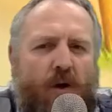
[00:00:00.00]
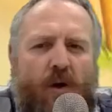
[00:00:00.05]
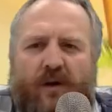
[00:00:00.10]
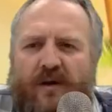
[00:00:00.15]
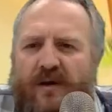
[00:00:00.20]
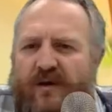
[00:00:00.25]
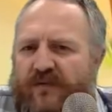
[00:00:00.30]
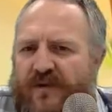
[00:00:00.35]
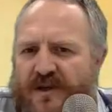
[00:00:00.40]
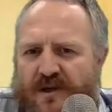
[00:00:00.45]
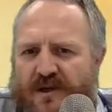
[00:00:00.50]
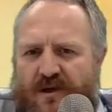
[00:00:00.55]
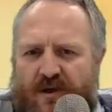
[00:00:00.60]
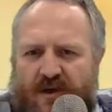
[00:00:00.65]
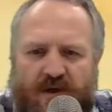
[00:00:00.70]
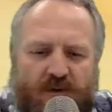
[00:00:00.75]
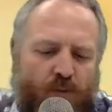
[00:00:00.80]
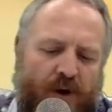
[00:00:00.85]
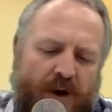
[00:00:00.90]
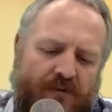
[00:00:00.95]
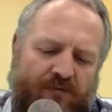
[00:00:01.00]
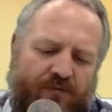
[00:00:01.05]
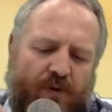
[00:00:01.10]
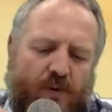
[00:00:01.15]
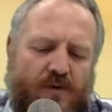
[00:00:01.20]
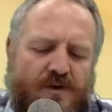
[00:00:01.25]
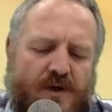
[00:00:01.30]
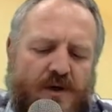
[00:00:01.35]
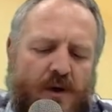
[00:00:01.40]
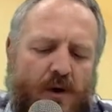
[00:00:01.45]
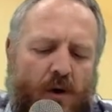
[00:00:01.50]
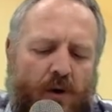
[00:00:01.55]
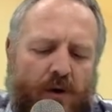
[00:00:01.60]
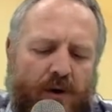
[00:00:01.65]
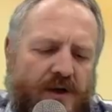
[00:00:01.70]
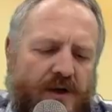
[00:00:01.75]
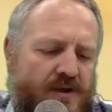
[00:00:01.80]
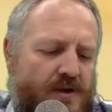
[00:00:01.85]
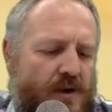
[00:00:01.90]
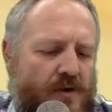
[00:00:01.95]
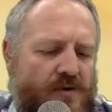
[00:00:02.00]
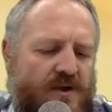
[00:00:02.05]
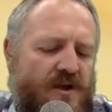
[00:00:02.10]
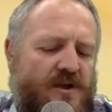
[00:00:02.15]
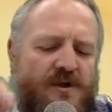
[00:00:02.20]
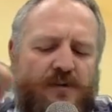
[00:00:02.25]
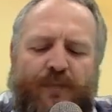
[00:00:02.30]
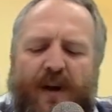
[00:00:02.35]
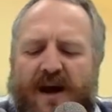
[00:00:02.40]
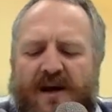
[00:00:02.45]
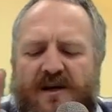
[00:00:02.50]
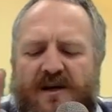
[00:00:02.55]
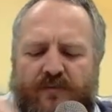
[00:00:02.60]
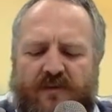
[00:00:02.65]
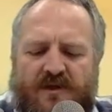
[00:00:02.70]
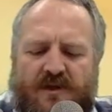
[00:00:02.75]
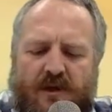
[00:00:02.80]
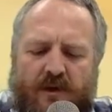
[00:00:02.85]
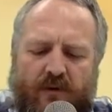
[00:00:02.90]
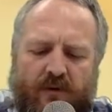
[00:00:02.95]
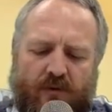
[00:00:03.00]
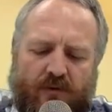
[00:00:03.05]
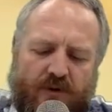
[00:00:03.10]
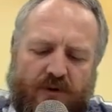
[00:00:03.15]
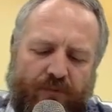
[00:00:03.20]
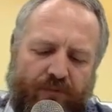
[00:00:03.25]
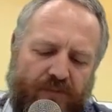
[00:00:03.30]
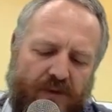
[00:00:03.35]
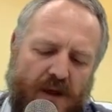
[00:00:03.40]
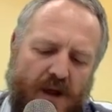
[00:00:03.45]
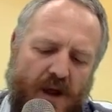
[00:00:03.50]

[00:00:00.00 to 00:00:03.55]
on the visitors. What I'm focusing on is those expansion materials.